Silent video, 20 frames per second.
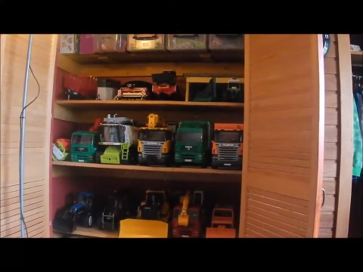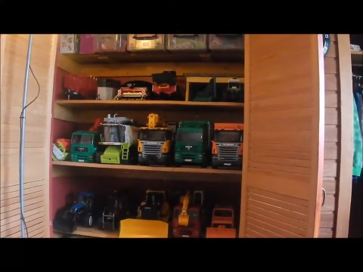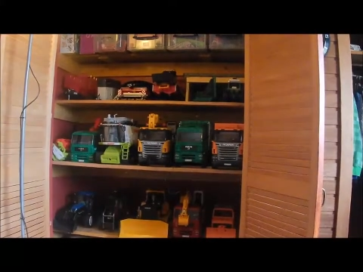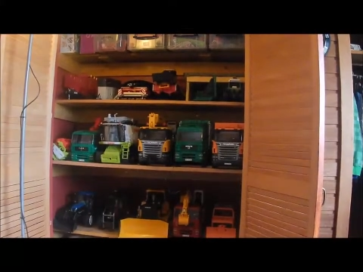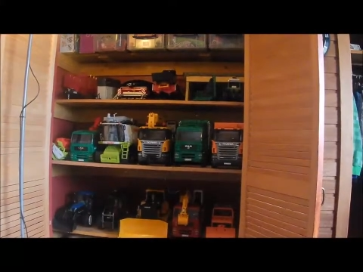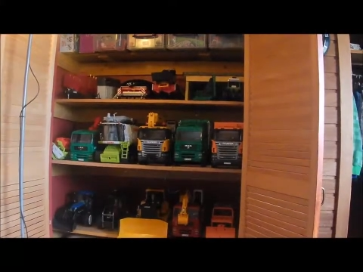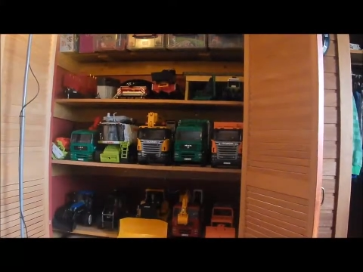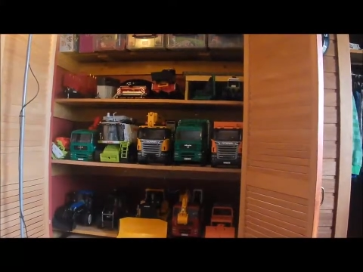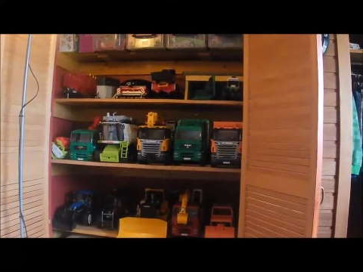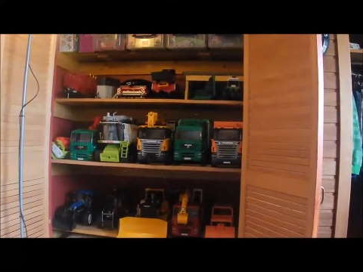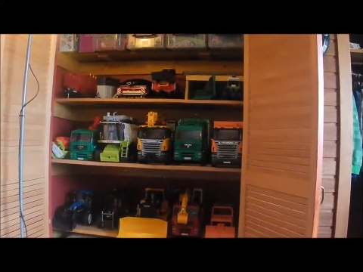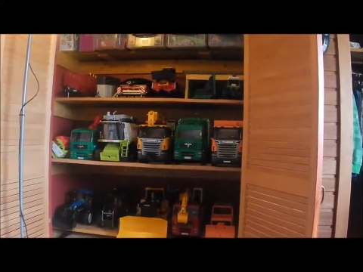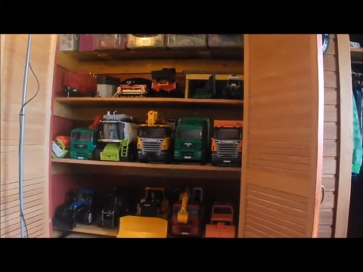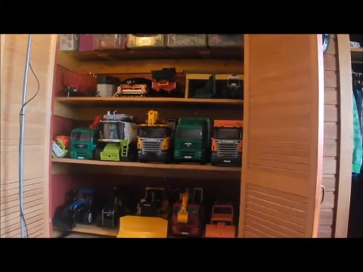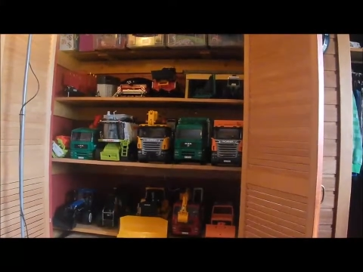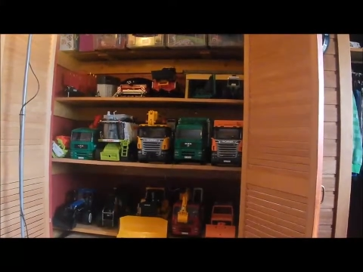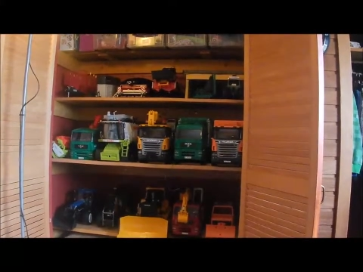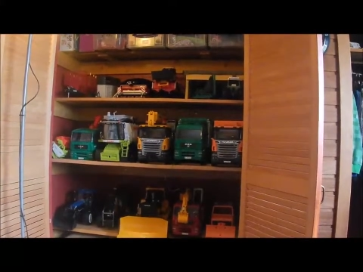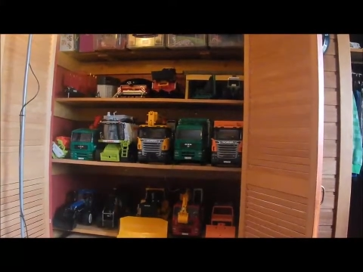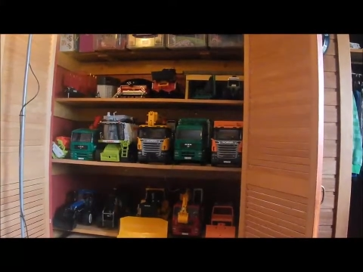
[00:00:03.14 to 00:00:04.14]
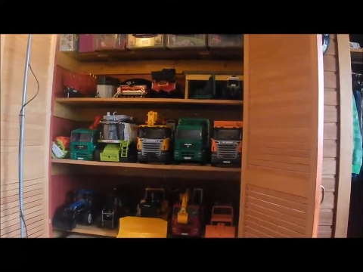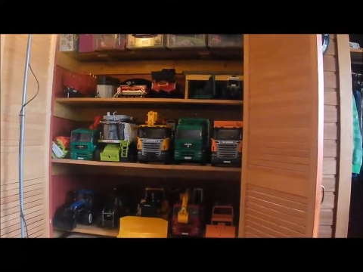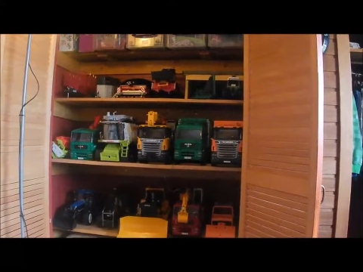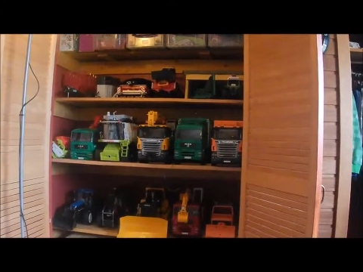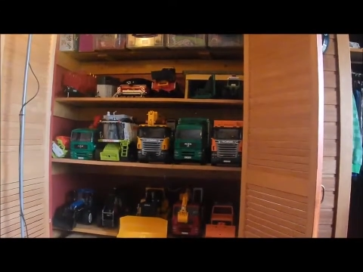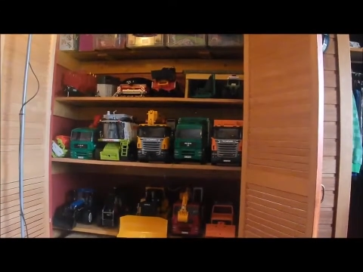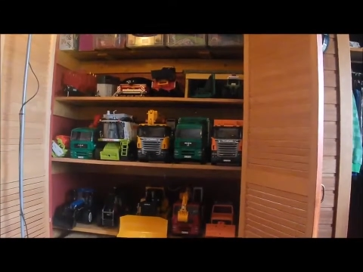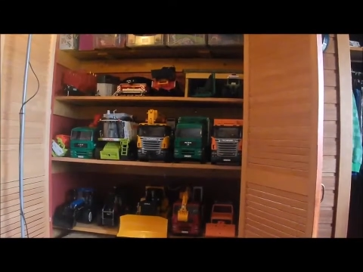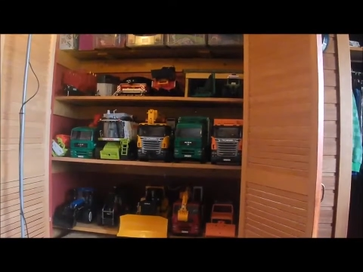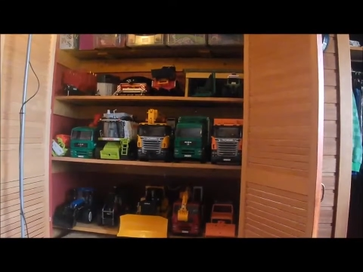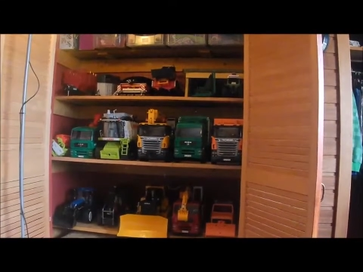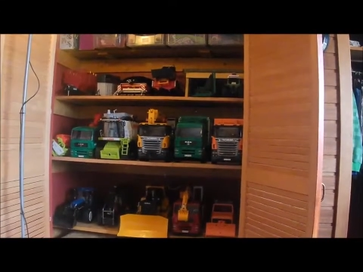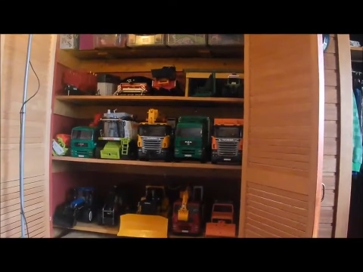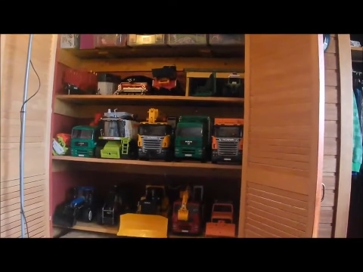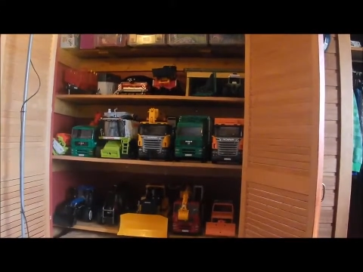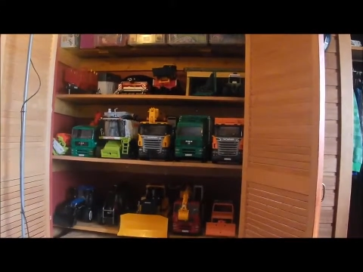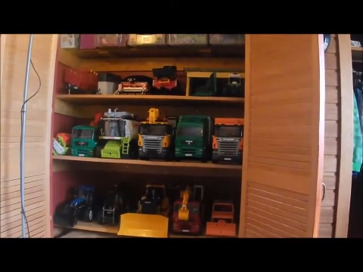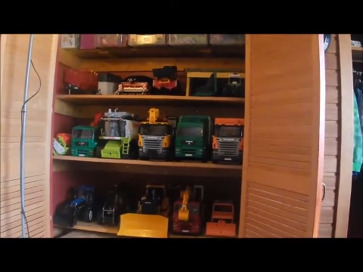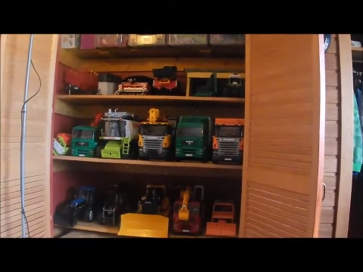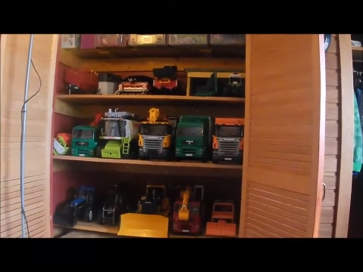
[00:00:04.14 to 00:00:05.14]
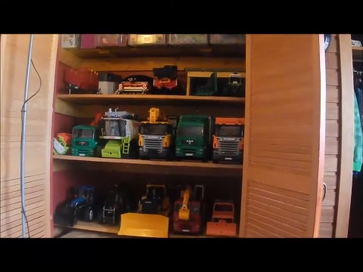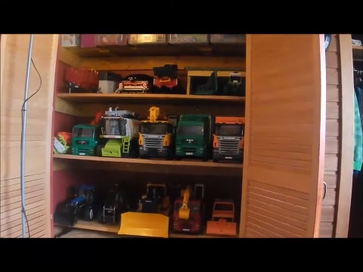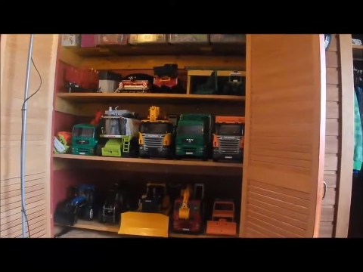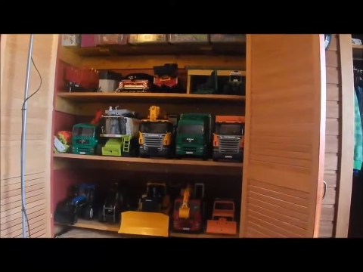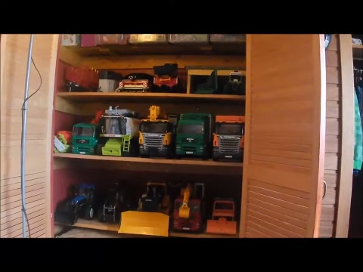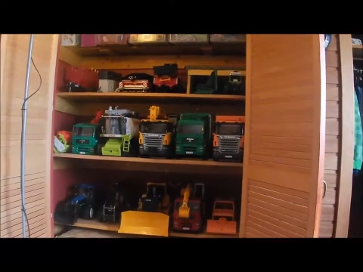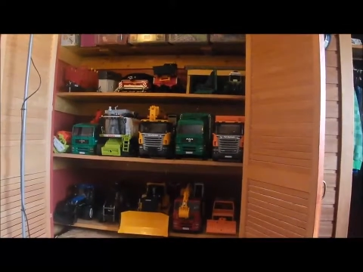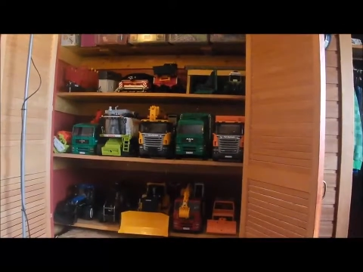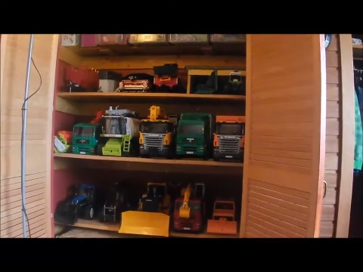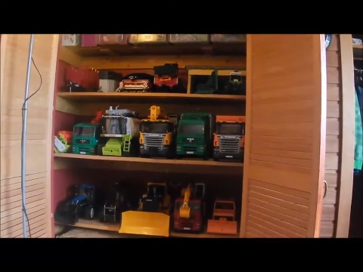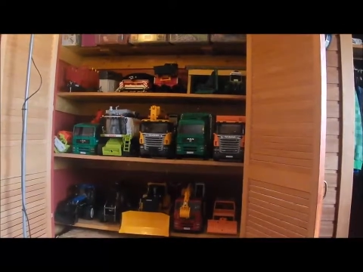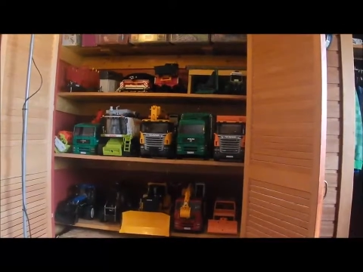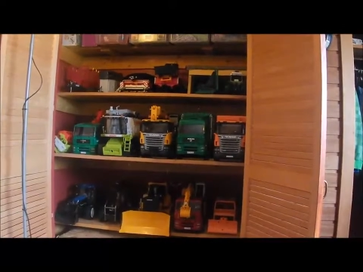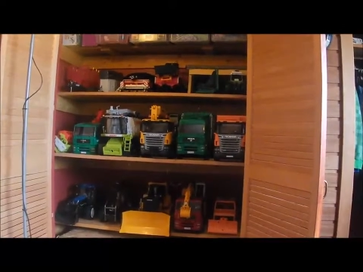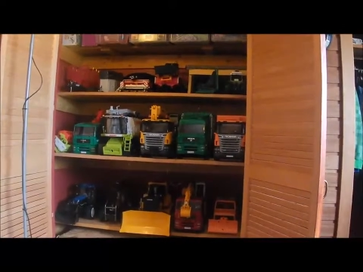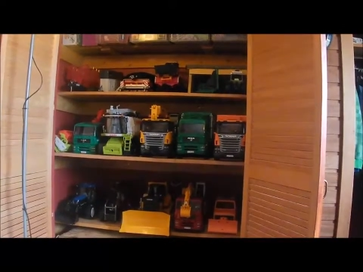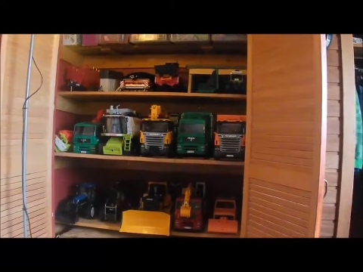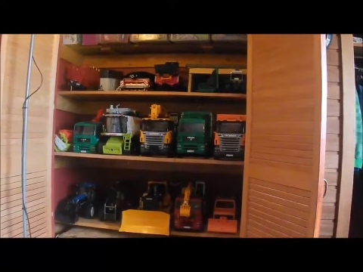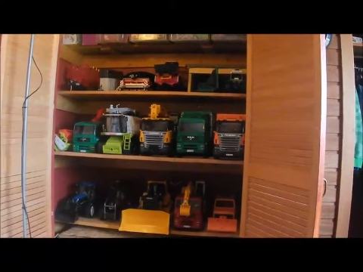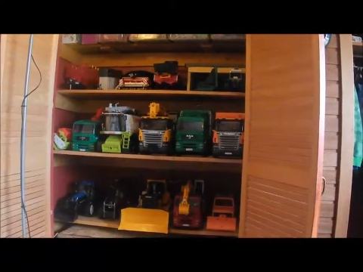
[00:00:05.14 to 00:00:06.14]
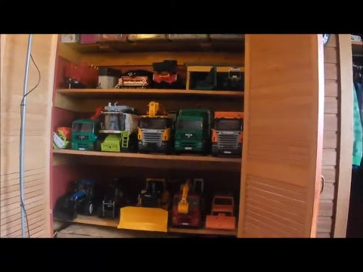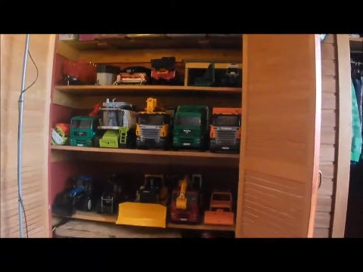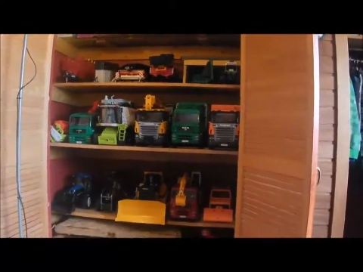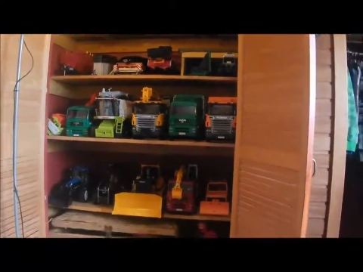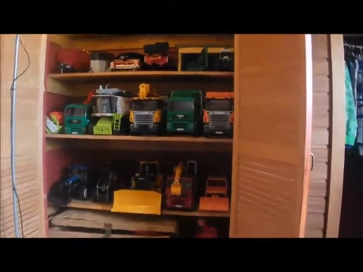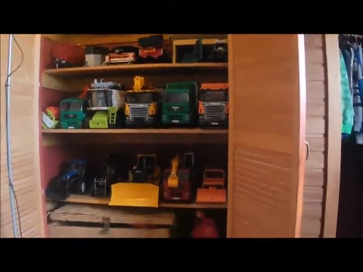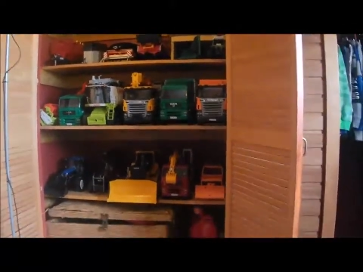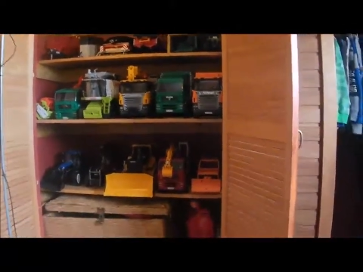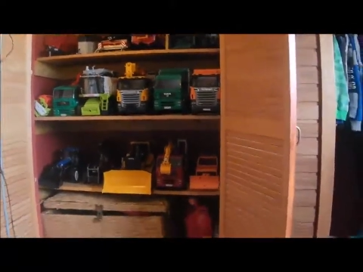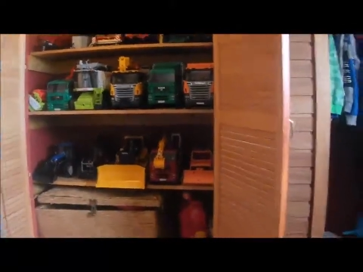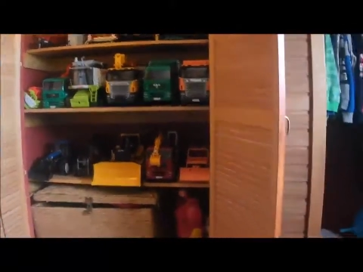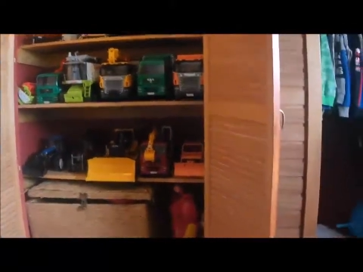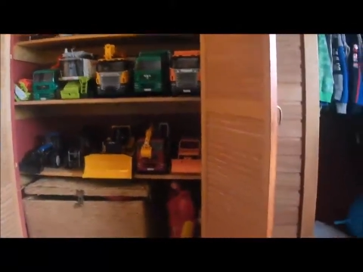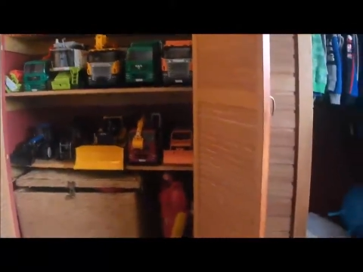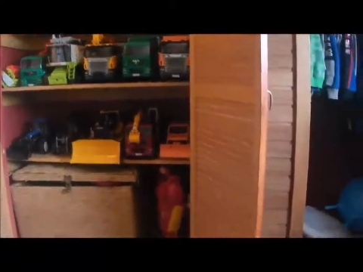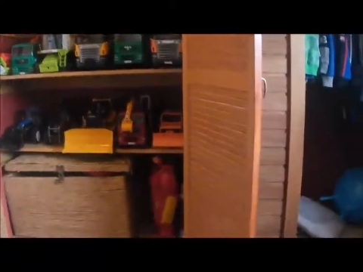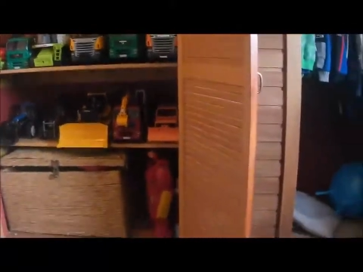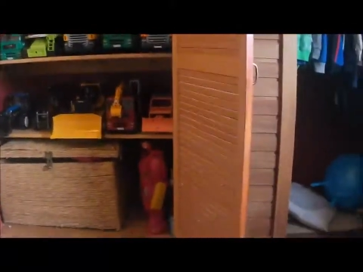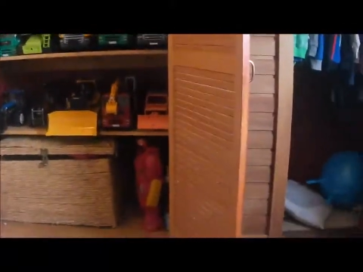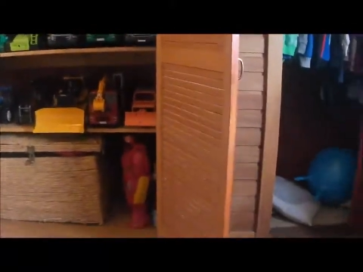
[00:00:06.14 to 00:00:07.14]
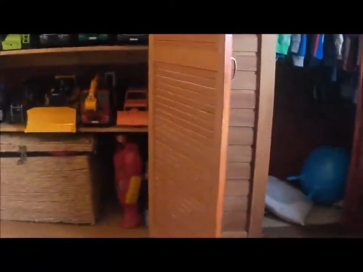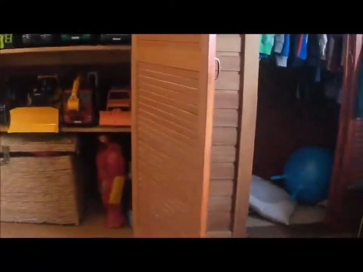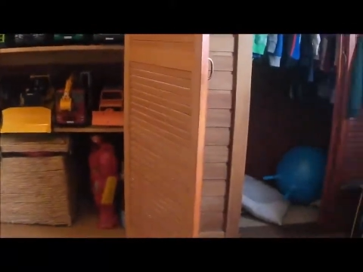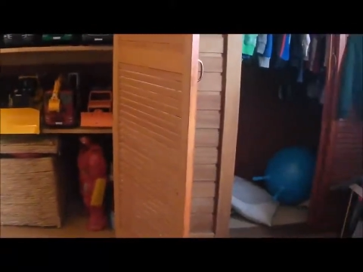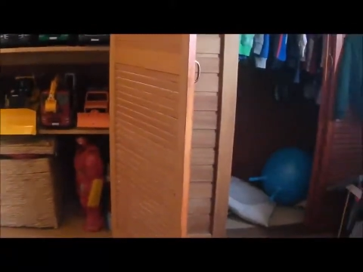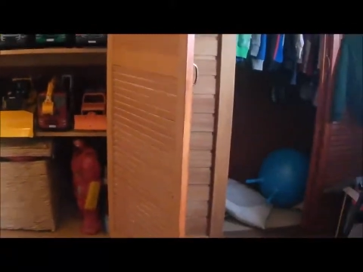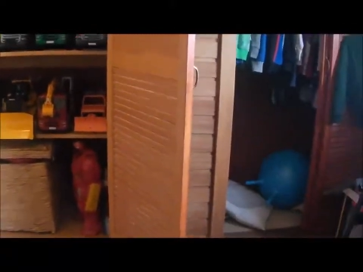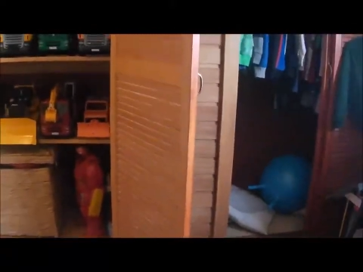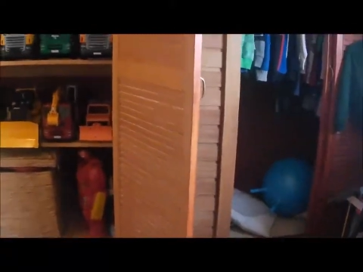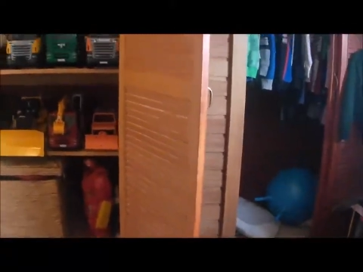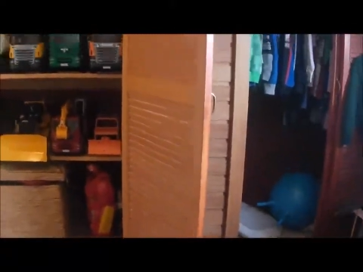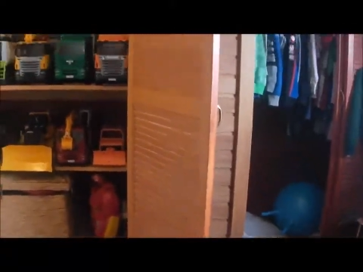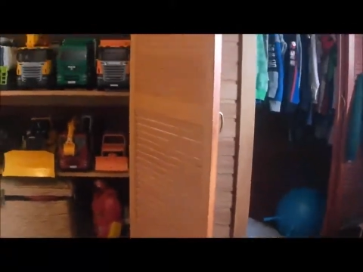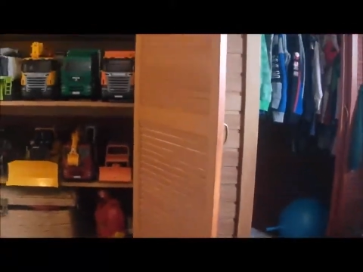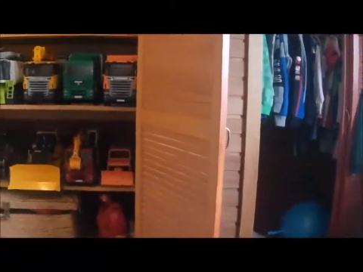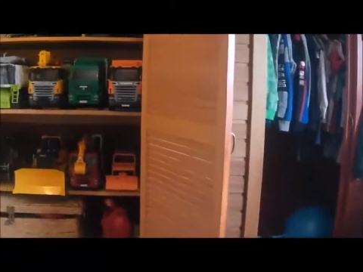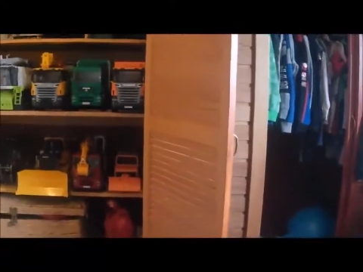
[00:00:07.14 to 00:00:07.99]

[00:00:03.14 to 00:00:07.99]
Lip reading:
[unreadable: no face in view]